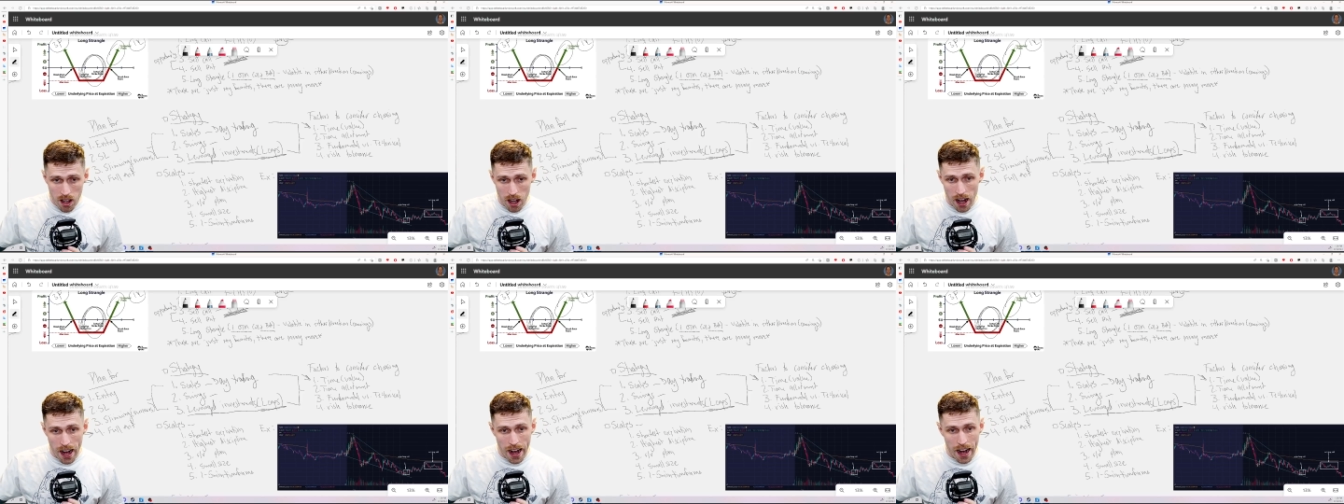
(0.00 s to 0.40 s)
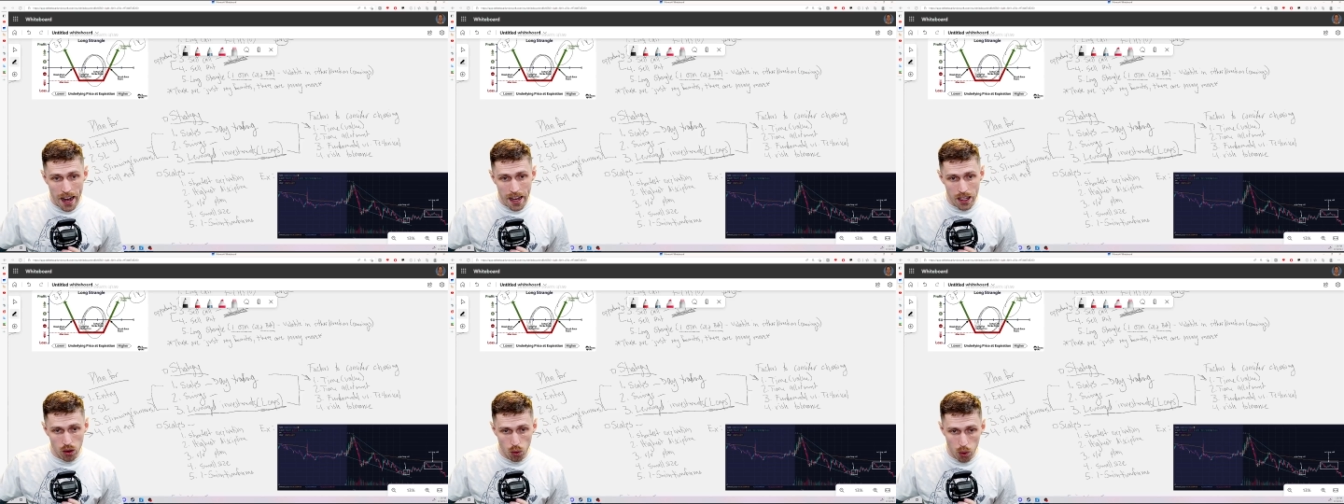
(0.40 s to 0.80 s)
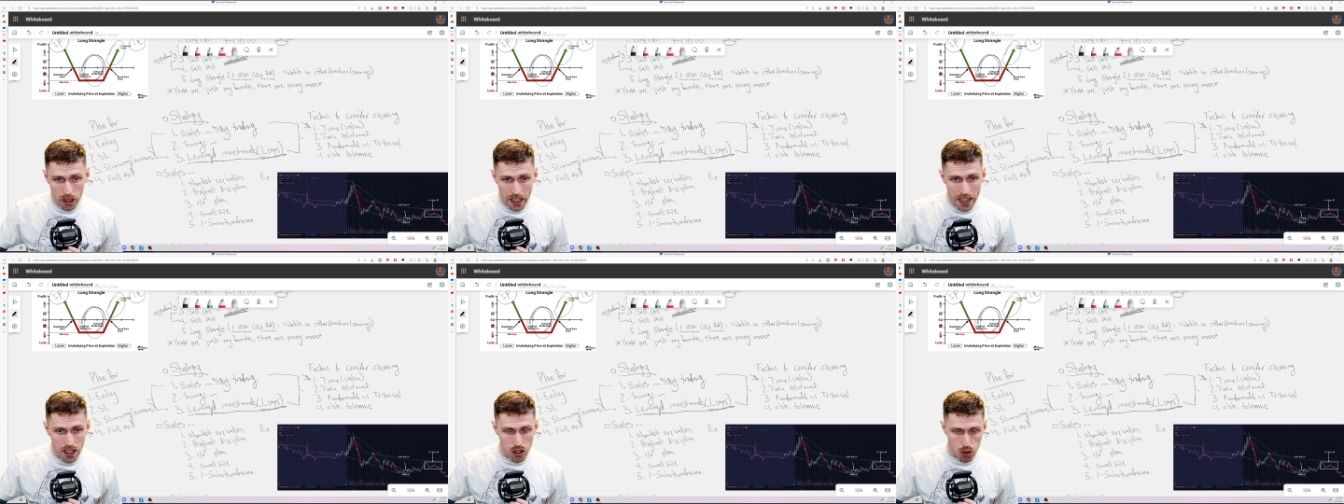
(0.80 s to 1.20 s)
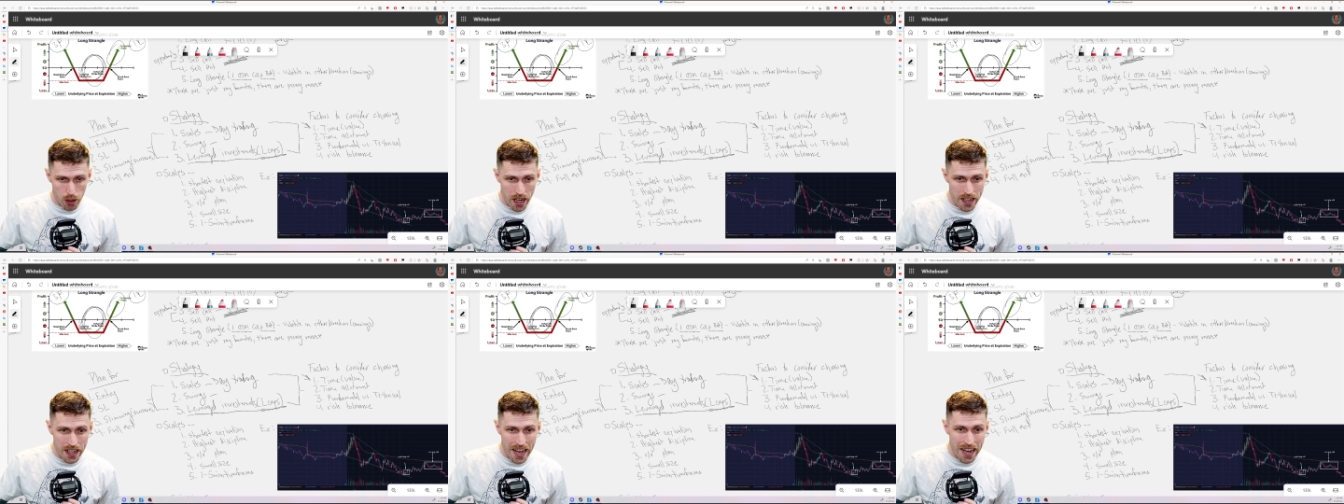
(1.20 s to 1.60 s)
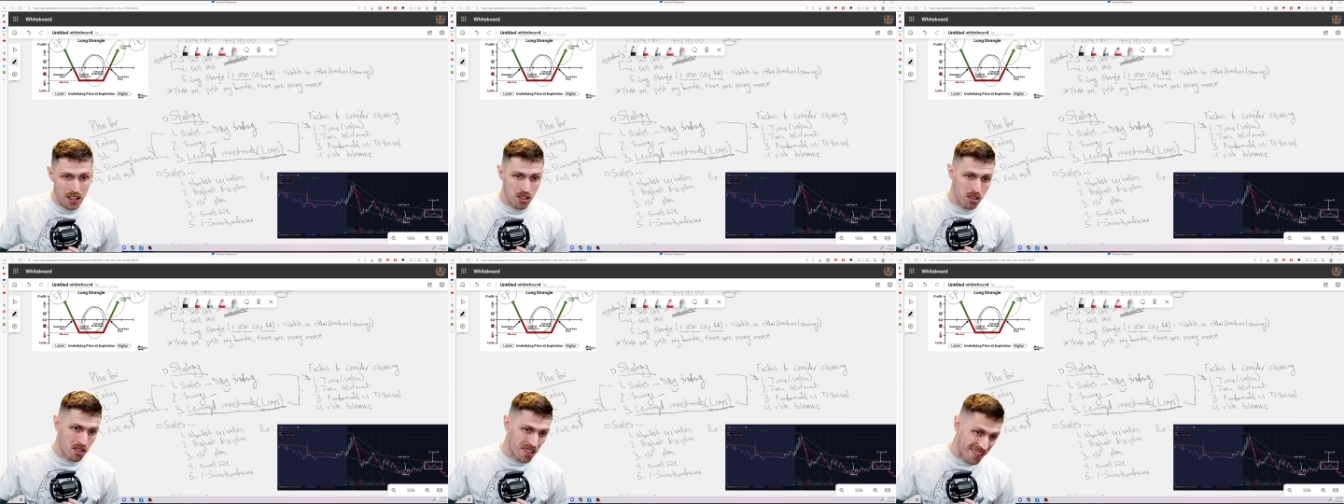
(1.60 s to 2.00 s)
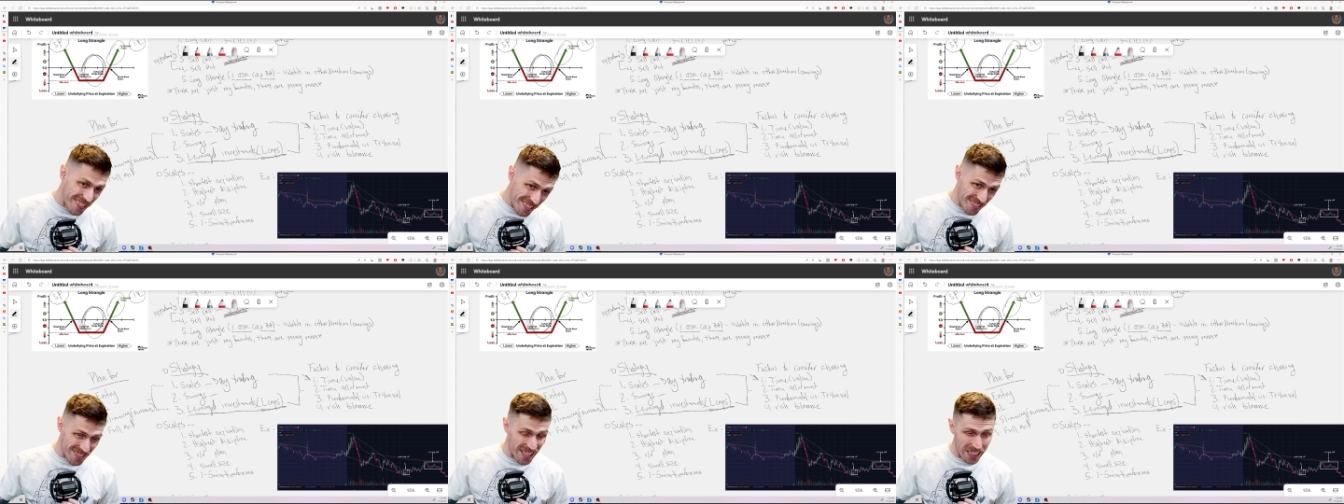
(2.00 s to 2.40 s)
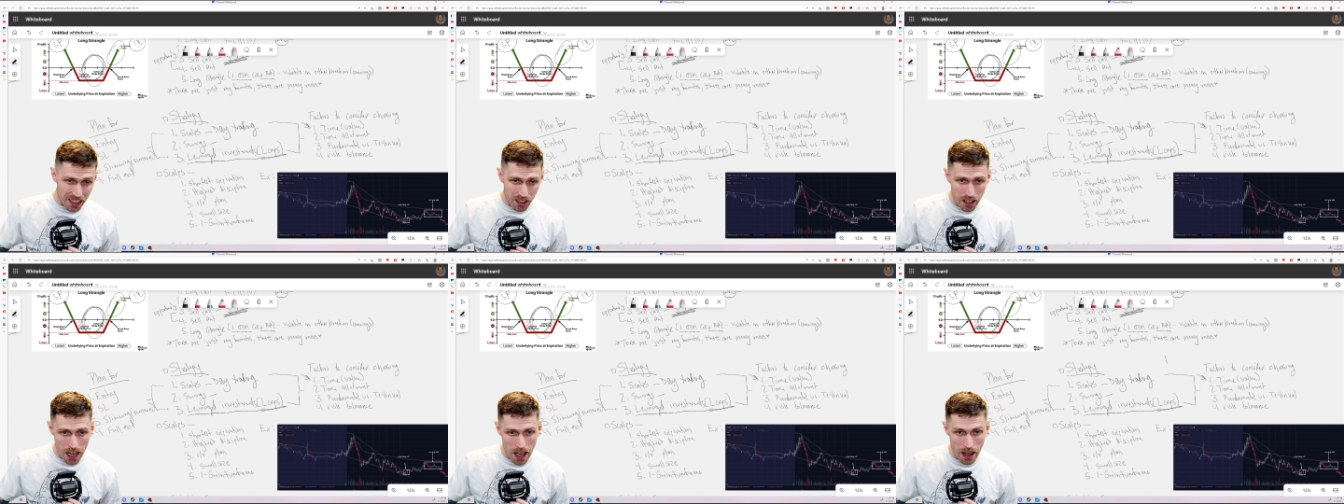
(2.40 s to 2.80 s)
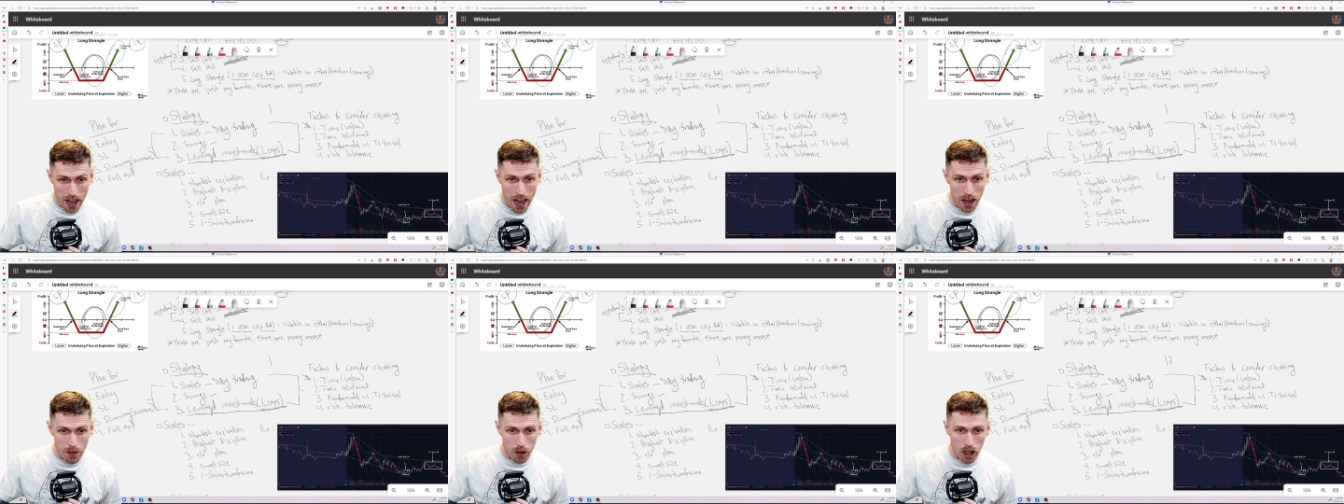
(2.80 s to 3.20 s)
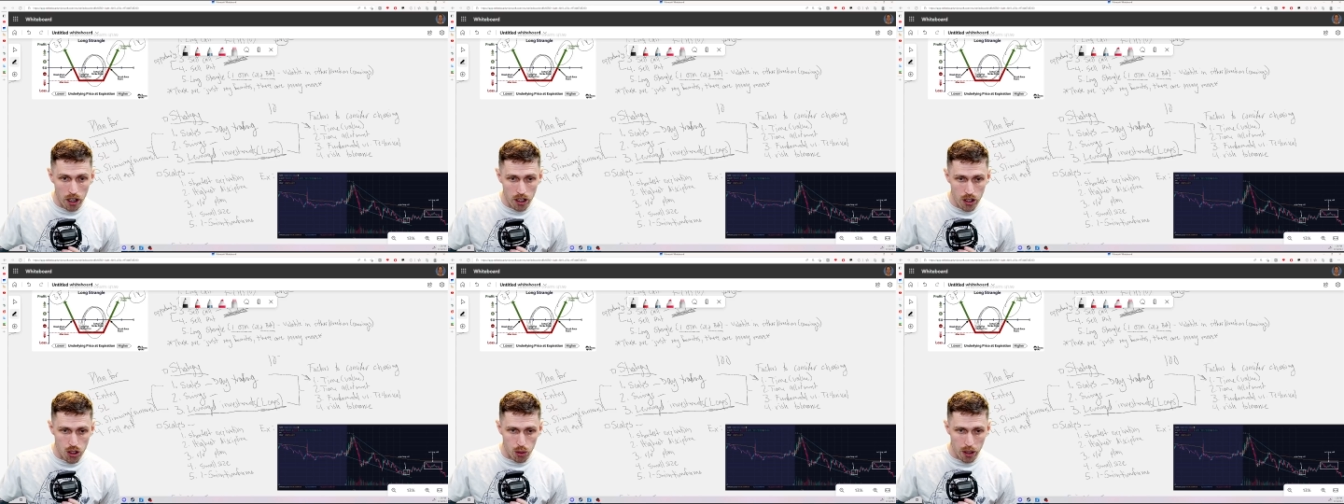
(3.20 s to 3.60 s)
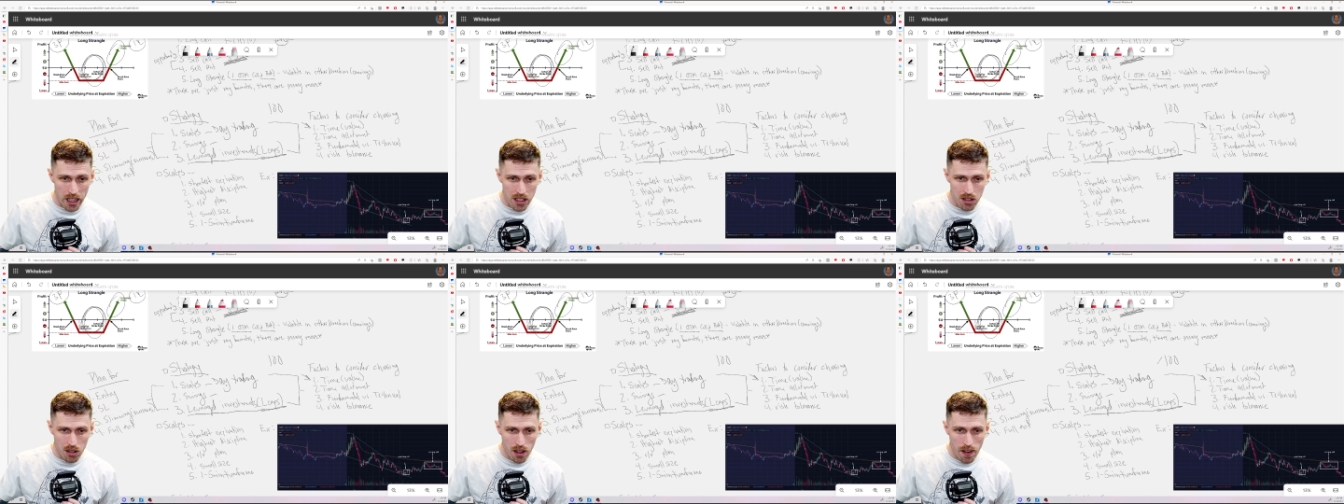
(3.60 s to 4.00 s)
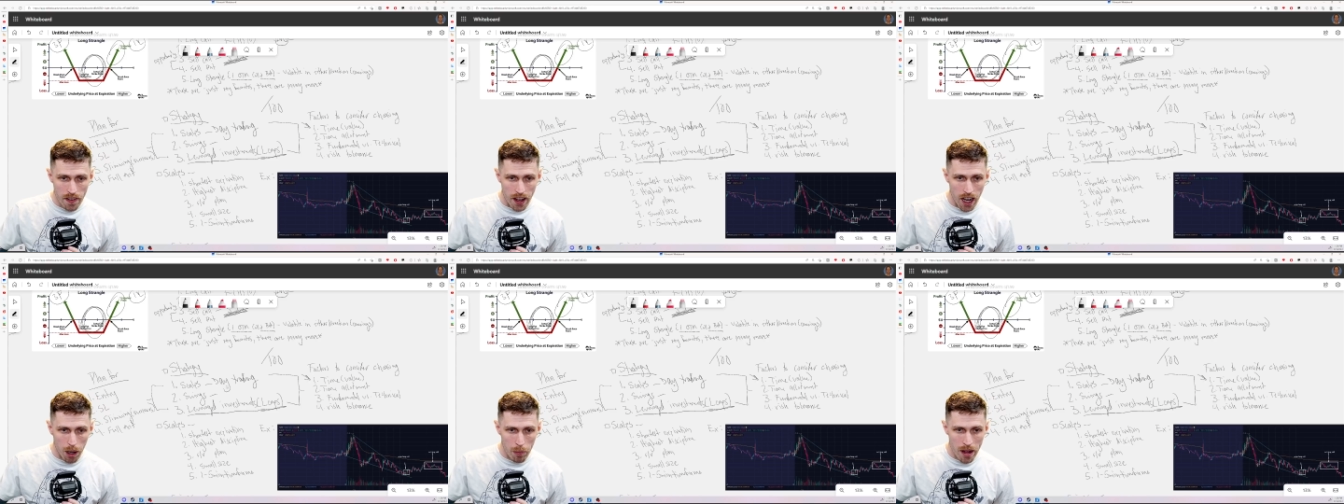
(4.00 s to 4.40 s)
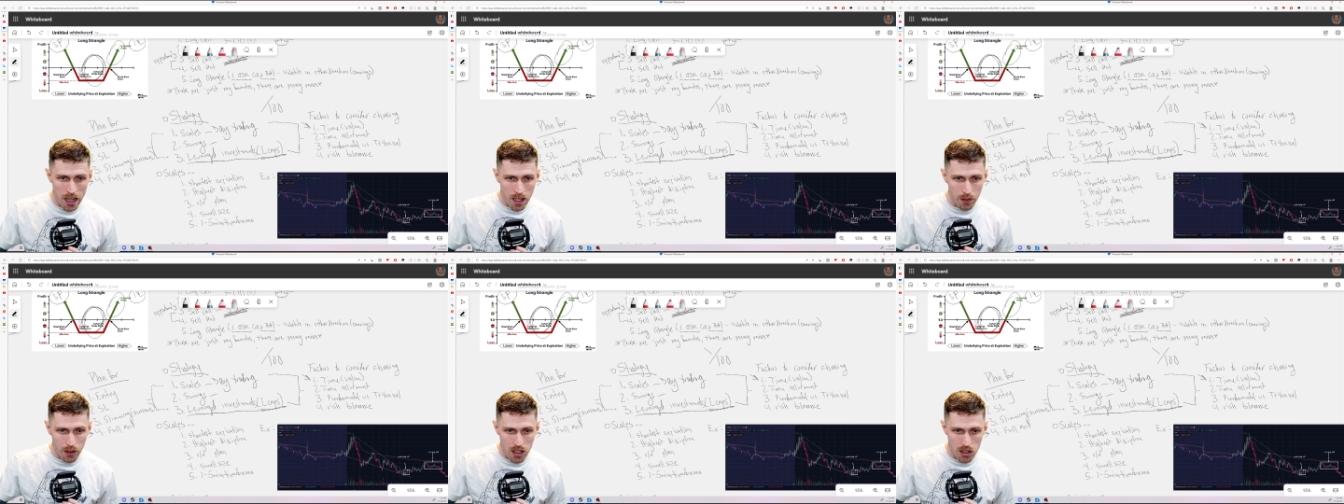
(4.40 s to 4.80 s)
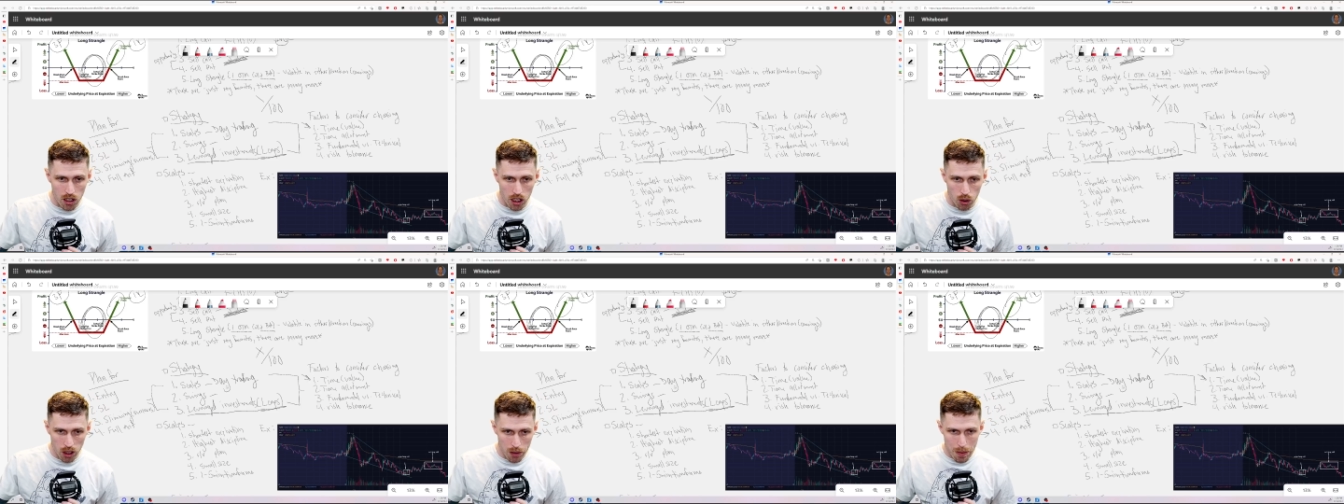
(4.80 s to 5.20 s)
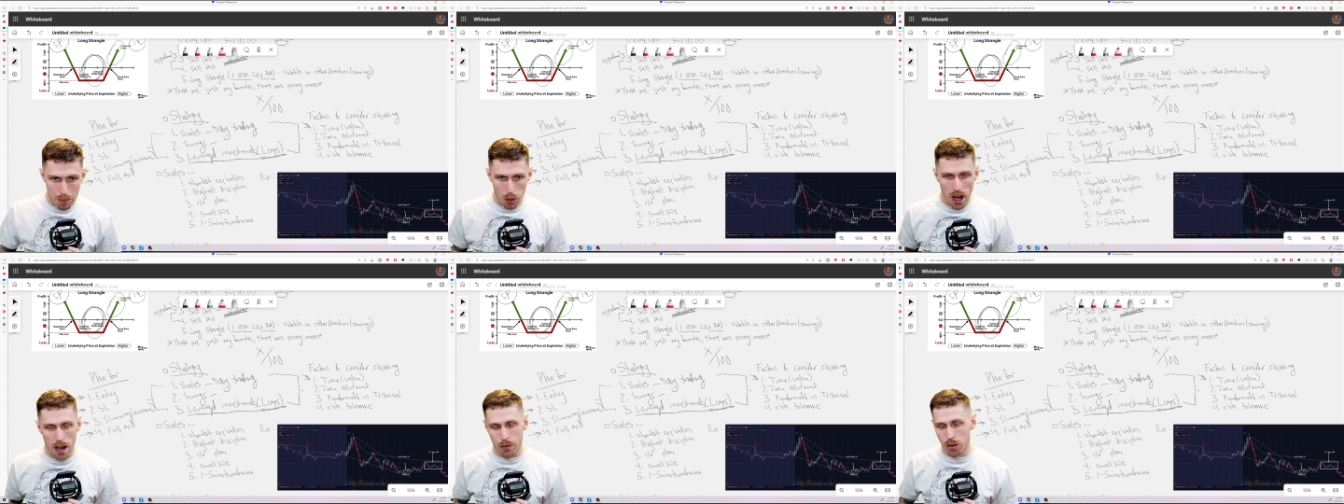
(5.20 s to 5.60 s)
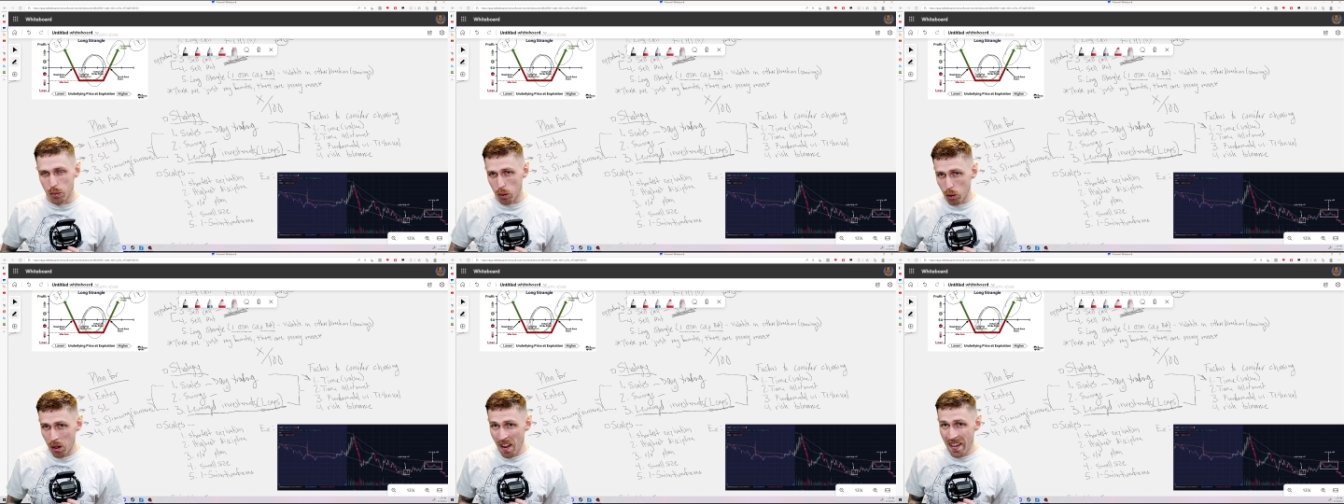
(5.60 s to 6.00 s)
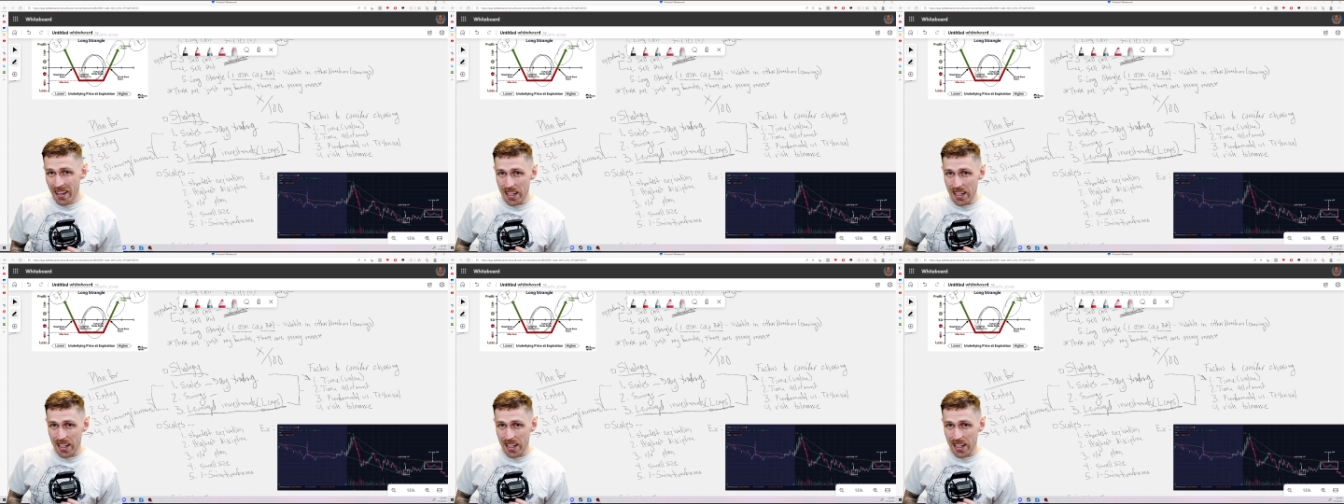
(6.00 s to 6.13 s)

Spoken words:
and look at a trade as a statistic, out of 100 trades, how many of these are going to be profitable?